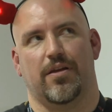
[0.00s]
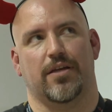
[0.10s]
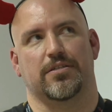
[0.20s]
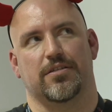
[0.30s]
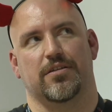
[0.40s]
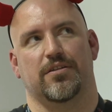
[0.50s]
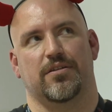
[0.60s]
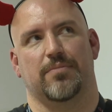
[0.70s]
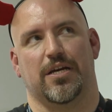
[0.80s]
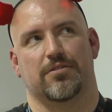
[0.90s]

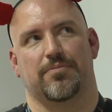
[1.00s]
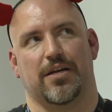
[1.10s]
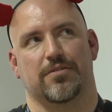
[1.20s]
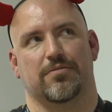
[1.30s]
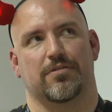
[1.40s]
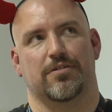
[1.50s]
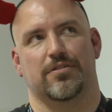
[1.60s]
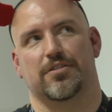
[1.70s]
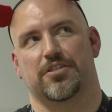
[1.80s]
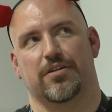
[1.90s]
etc master password
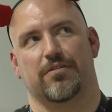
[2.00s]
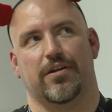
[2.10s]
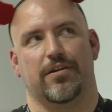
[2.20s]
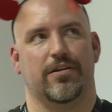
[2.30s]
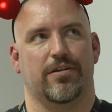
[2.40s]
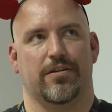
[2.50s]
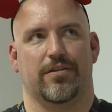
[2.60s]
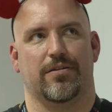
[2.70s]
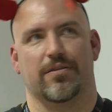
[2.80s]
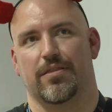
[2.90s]
is generated,
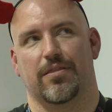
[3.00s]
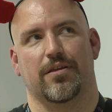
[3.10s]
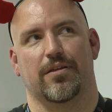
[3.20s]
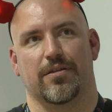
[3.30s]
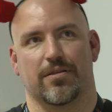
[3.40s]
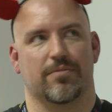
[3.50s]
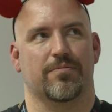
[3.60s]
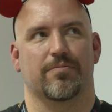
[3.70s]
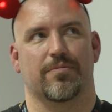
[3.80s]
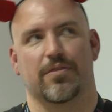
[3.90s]
and then
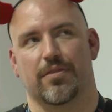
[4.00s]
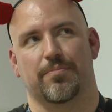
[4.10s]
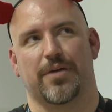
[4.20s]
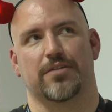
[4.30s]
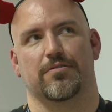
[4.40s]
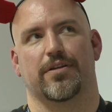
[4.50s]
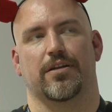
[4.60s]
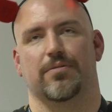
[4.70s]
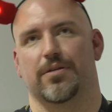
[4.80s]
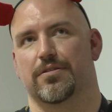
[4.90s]
the password
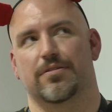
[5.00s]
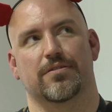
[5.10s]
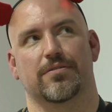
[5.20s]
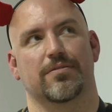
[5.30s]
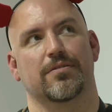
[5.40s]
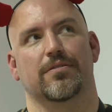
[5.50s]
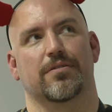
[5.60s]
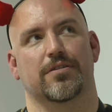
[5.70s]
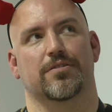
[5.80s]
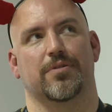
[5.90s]
database
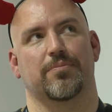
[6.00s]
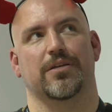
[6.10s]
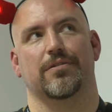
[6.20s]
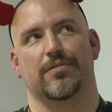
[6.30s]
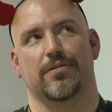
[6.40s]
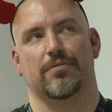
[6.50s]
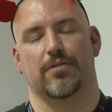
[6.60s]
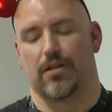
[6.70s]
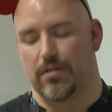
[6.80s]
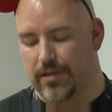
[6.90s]
gets rebuilt
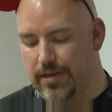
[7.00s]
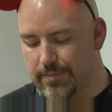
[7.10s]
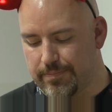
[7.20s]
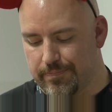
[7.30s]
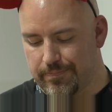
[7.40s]
and all of that.